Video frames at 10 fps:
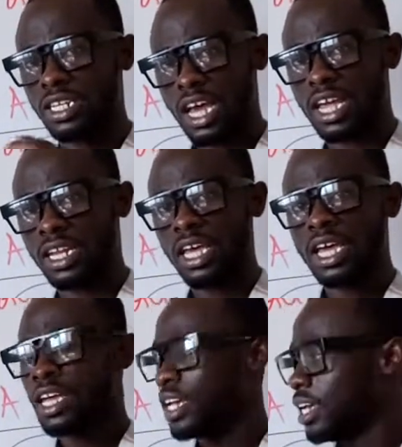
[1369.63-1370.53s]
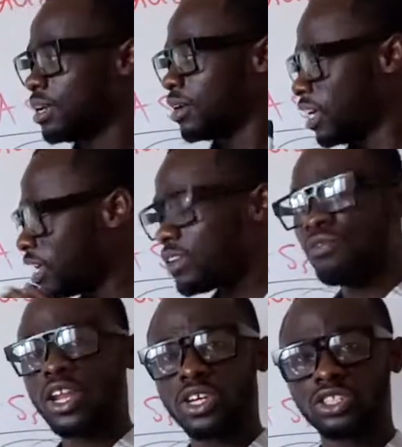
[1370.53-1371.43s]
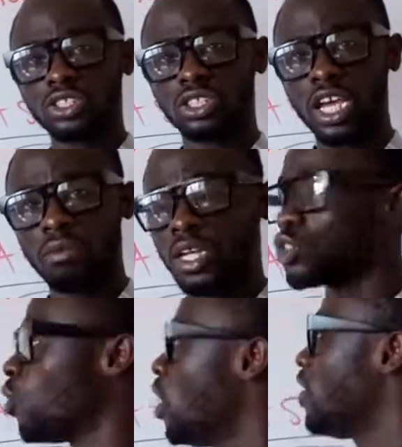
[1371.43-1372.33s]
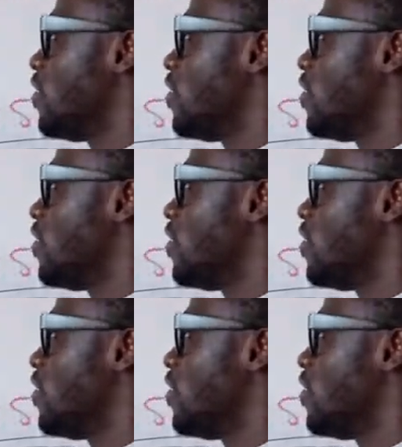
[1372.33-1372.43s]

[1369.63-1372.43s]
done in the financial statement. So